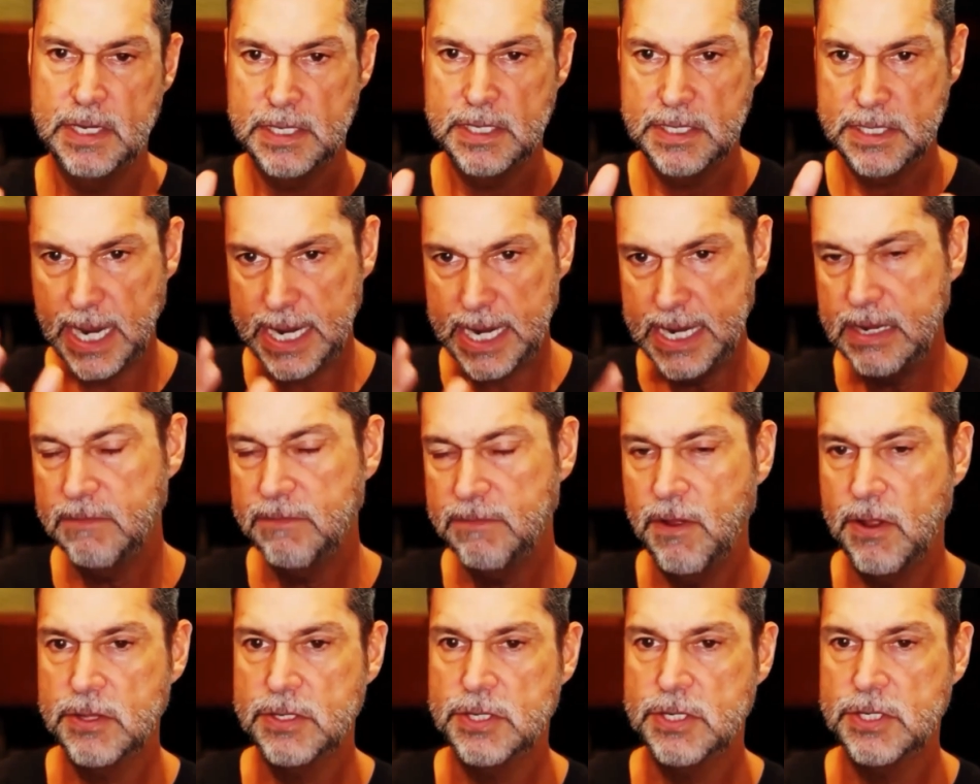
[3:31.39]
Take
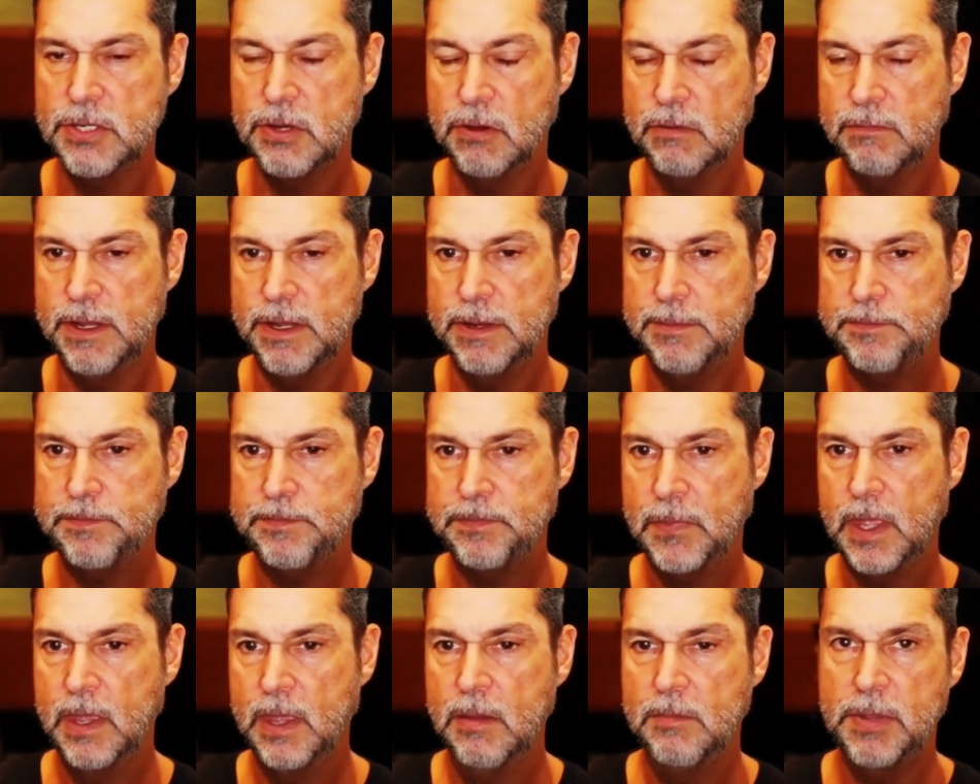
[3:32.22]
advantage of it,
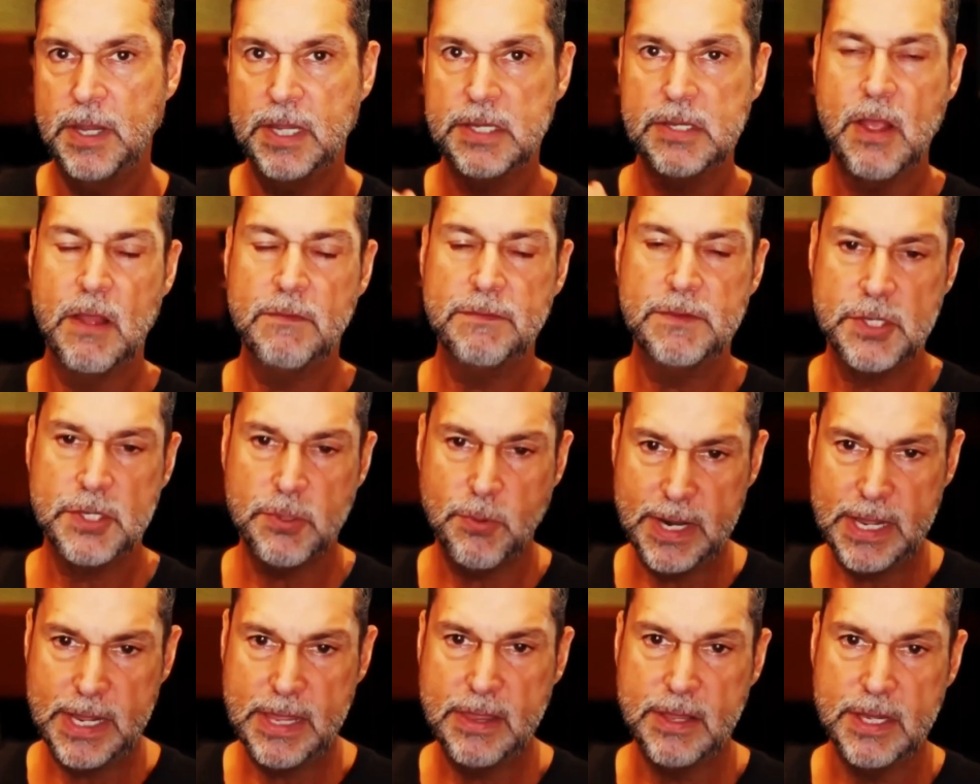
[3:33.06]
because after
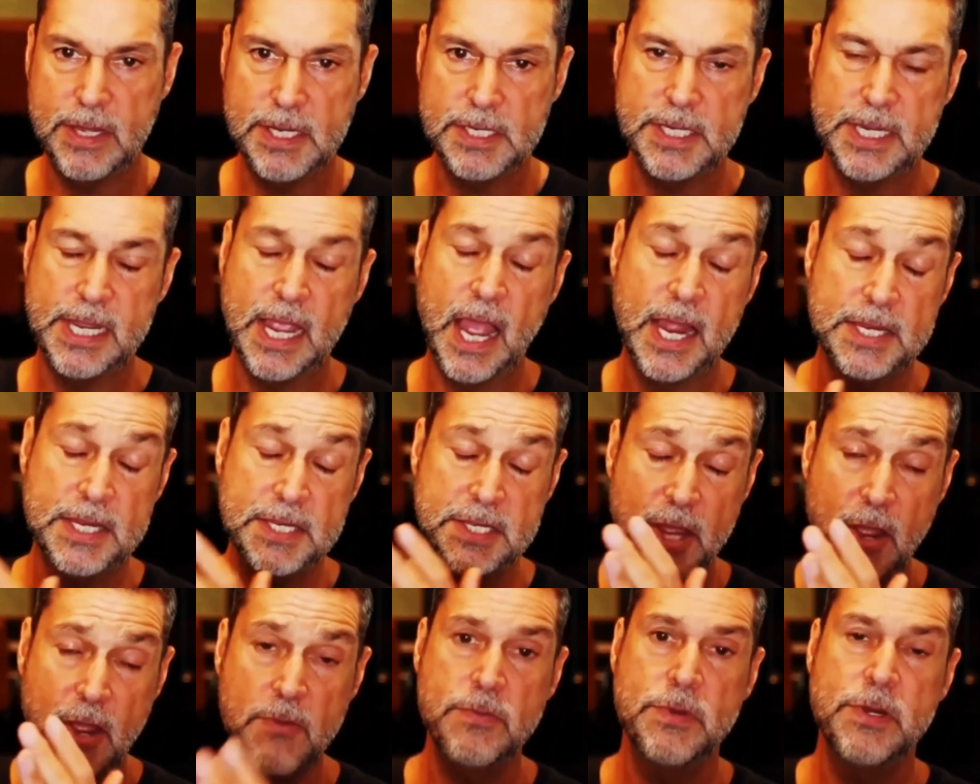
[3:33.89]
2030, I
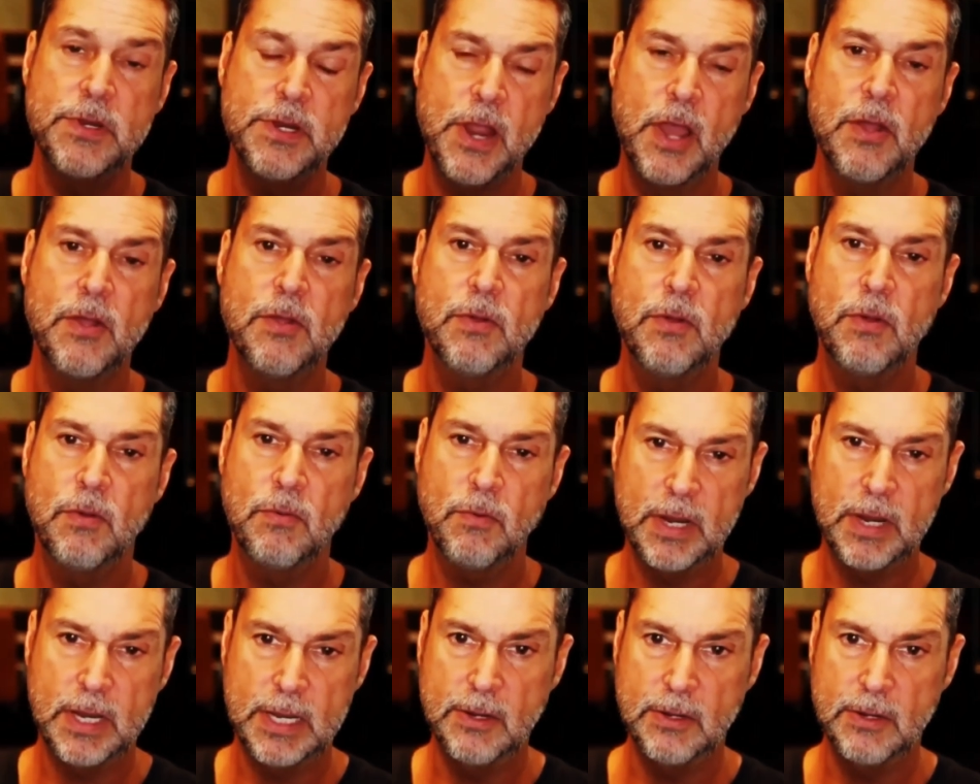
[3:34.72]
don't know
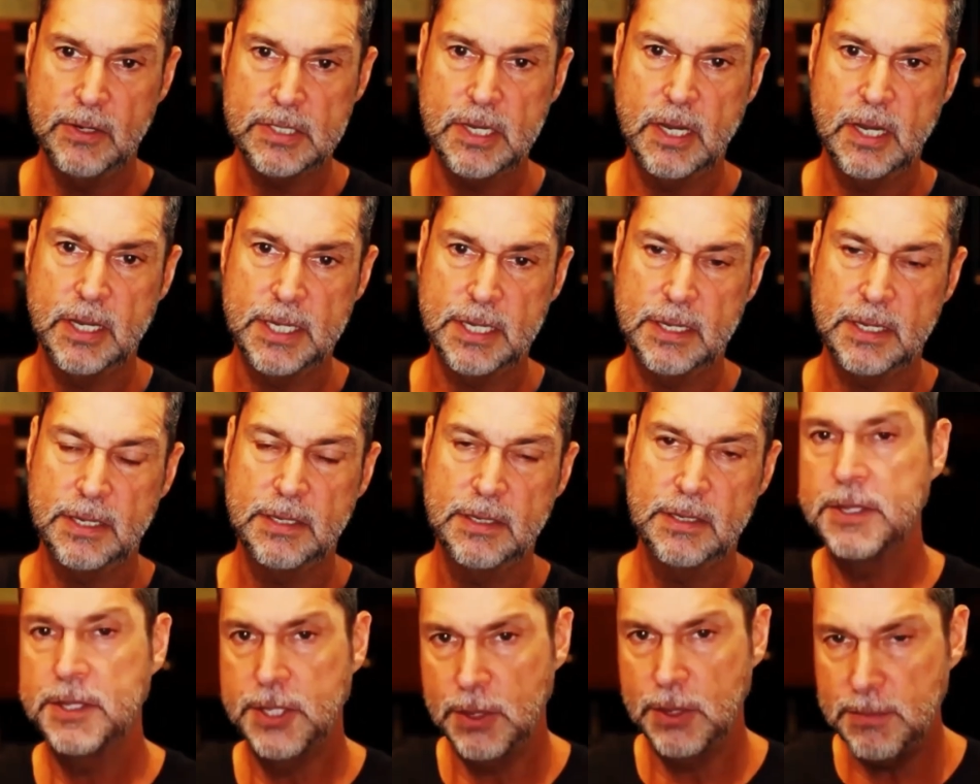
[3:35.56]
what it looks like.
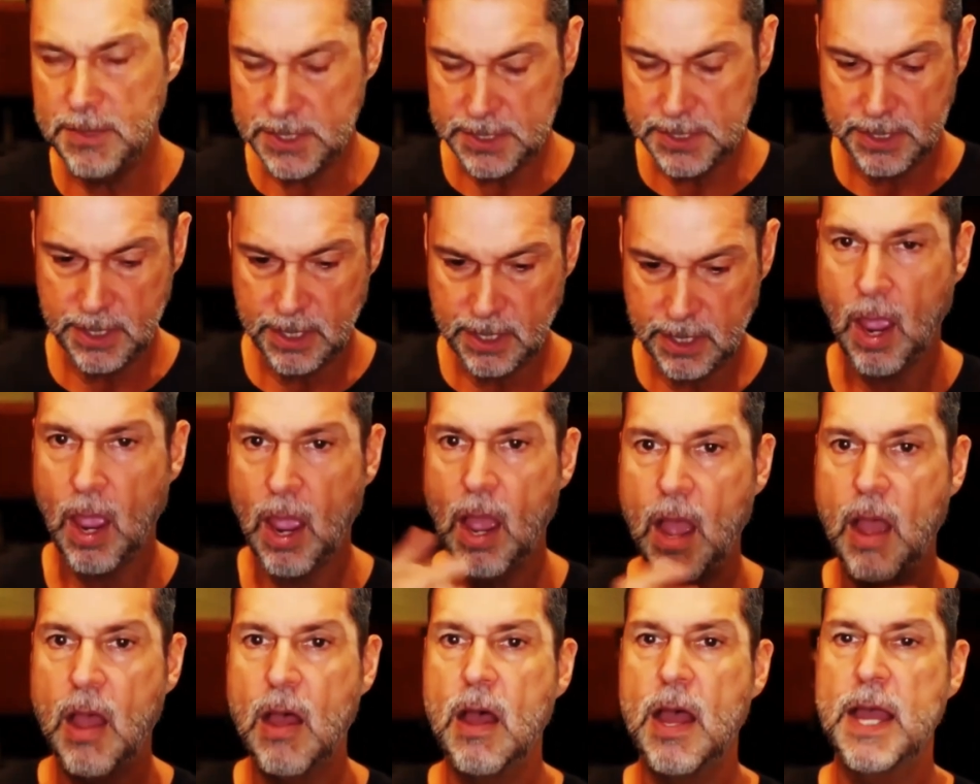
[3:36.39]
Humans
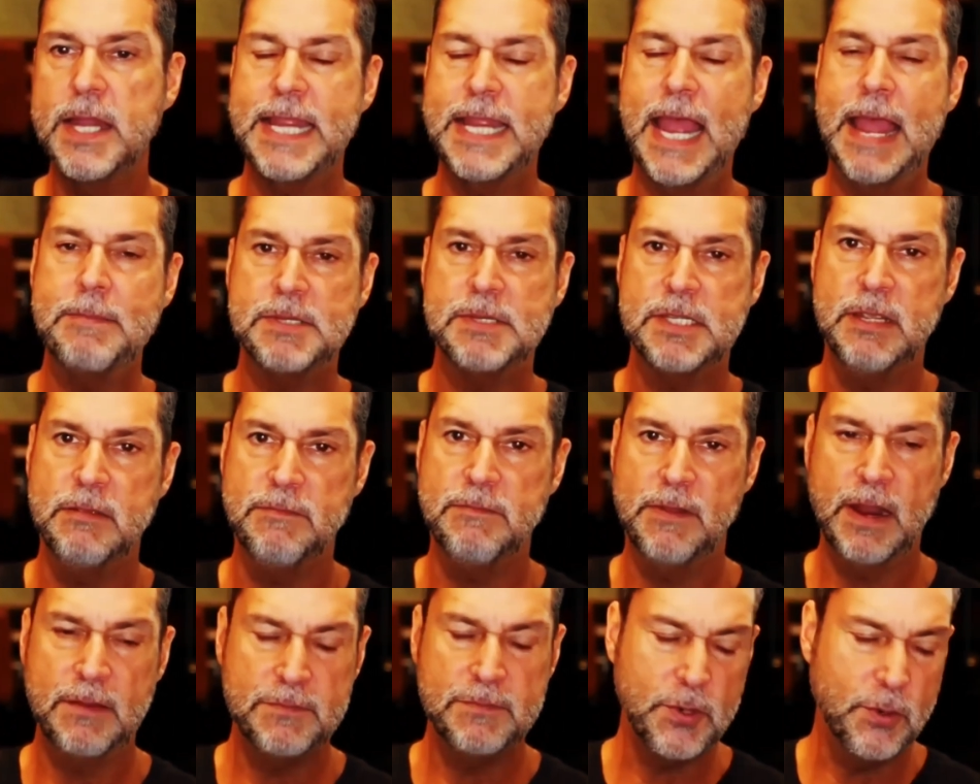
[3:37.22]
are
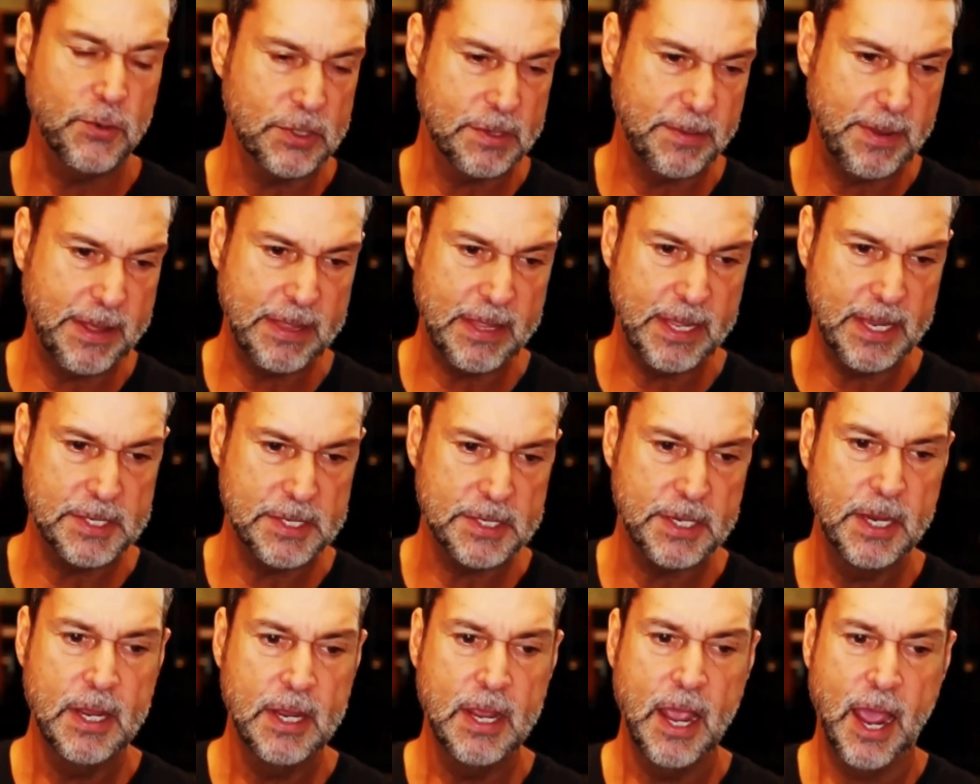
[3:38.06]
adaptive, and I've talked about this.